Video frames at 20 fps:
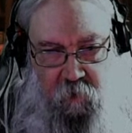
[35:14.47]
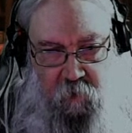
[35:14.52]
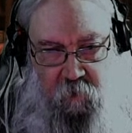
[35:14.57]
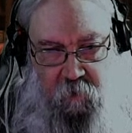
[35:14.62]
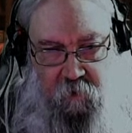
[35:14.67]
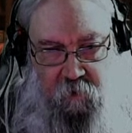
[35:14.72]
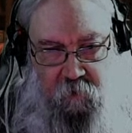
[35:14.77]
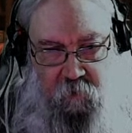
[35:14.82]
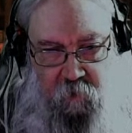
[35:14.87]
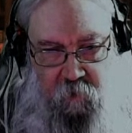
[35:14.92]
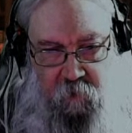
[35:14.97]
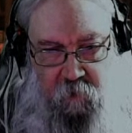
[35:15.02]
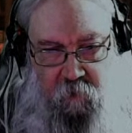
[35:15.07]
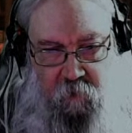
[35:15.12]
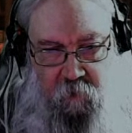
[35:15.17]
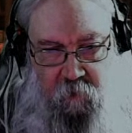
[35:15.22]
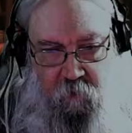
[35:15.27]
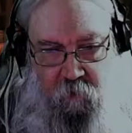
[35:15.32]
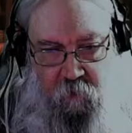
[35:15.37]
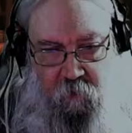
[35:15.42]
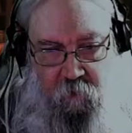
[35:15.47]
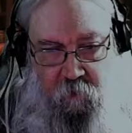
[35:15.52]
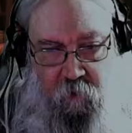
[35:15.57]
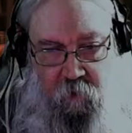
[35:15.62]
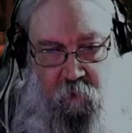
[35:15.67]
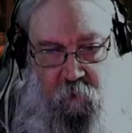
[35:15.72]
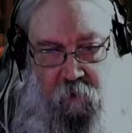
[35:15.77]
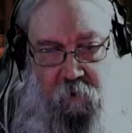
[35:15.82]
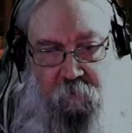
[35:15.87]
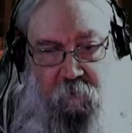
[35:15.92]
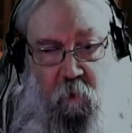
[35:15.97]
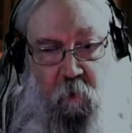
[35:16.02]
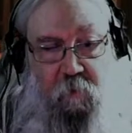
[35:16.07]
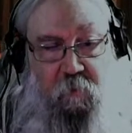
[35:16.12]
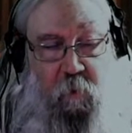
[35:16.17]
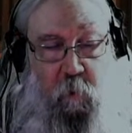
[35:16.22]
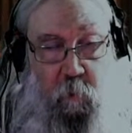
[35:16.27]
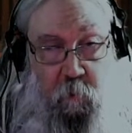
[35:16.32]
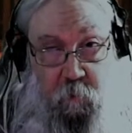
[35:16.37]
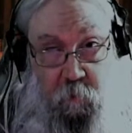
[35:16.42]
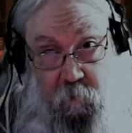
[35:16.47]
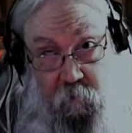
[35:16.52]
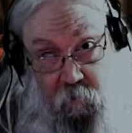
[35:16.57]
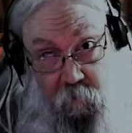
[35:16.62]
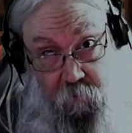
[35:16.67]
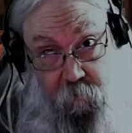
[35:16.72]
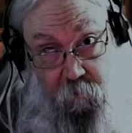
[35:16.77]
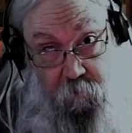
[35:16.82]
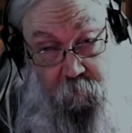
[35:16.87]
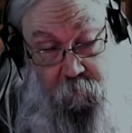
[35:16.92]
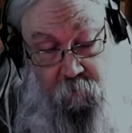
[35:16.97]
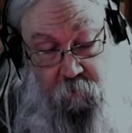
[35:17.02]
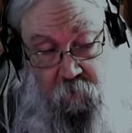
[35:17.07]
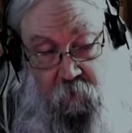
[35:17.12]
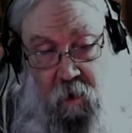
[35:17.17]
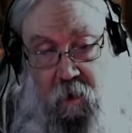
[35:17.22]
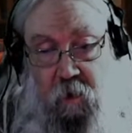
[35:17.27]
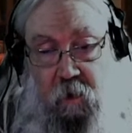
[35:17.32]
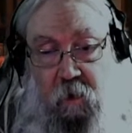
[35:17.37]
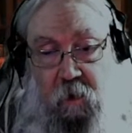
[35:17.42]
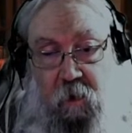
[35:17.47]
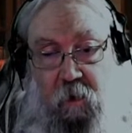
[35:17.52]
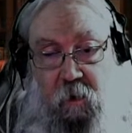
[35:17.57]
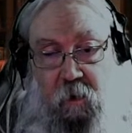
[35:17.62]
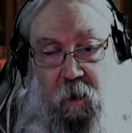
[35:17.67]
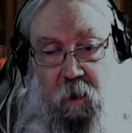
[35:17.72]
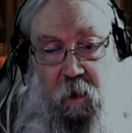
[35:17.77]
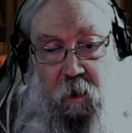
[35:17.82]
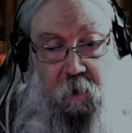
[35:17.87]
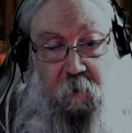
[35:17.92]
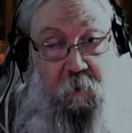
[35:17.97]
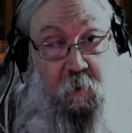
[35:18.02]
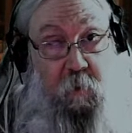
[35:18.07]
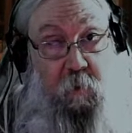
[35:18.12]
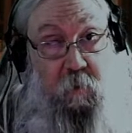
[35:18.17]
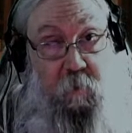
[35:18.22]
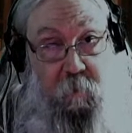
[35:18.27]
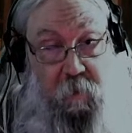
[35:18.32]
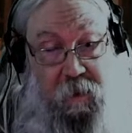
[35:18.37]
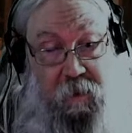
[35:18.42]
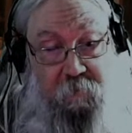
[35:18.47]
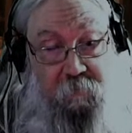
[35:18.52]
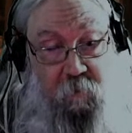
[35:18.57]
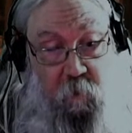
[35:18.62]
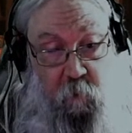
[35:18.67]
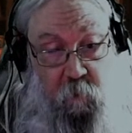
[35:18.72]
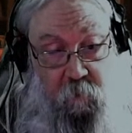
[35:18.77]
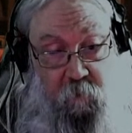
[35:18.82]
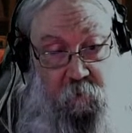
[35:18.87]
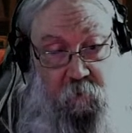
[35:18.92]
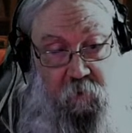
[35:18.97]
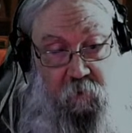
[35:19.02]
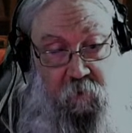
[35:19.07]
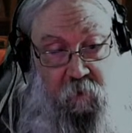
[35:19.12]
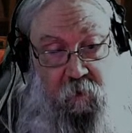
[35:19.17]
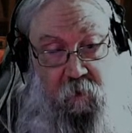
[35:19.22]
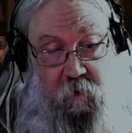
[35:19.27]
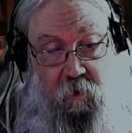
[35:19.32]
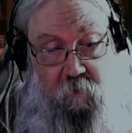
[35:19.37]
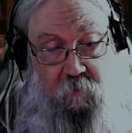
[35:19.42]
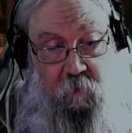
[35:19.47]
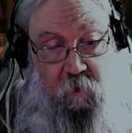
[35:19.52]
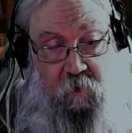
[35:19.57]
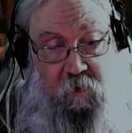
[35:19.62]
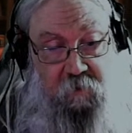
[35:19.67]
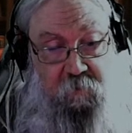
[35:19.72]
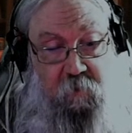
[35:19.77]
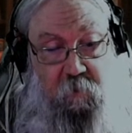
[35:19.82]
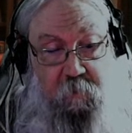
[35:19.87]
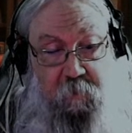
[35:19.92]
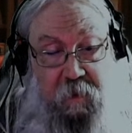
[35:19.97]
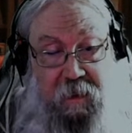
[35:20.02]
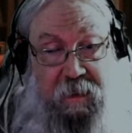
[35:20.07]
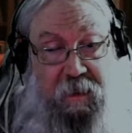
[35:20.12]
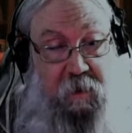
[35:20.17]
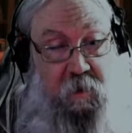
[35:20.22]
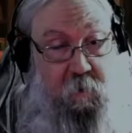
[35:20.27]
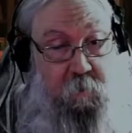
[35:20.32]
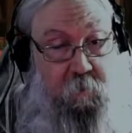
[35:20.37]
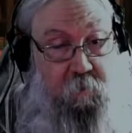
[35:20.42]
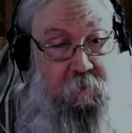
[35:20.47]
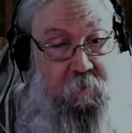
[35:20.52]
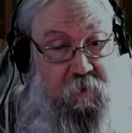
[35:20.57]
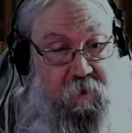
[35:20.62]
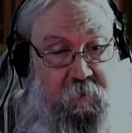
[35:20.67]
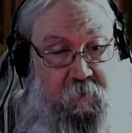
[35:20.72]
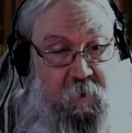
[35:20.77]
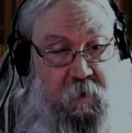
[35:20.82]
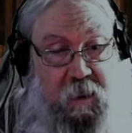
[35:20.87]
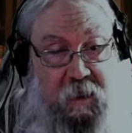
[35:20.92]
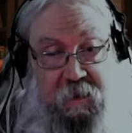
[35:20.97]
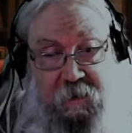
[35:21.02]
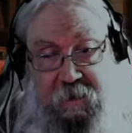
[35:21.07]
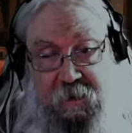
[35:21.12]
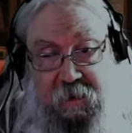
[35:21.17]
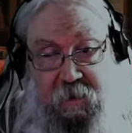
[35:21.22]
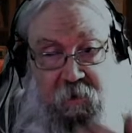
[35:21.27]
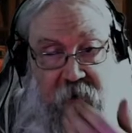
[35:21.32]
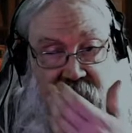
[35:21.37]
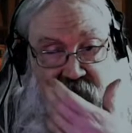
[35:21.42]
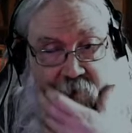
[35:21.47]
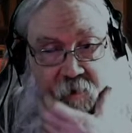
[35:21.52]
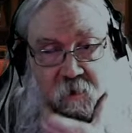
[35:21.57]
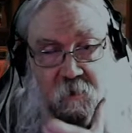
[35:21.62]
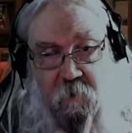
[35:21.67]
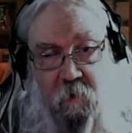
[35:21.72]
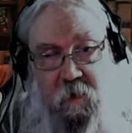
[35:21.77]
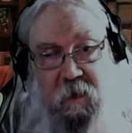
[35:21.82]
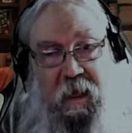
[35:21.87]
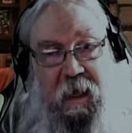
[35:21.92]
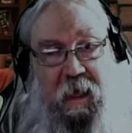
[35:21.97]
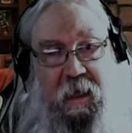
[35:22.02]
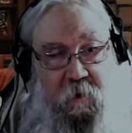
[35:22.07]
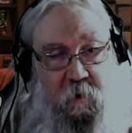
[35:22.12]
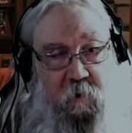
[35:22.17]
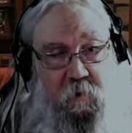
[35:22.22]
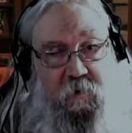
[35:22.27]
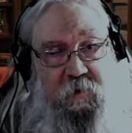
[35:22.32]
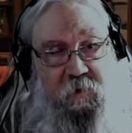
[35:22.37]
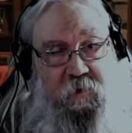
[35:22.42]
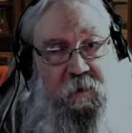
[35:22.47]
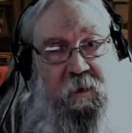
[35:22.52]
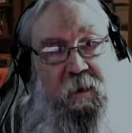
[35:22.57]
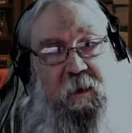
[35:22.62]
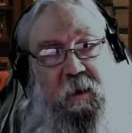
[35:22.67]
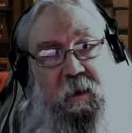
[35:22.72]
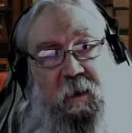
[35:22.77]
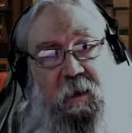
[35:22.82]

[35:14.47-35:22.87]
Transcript: 21, 22, 23, 24 folders that are the main folders for different medium, different ideas, different headers.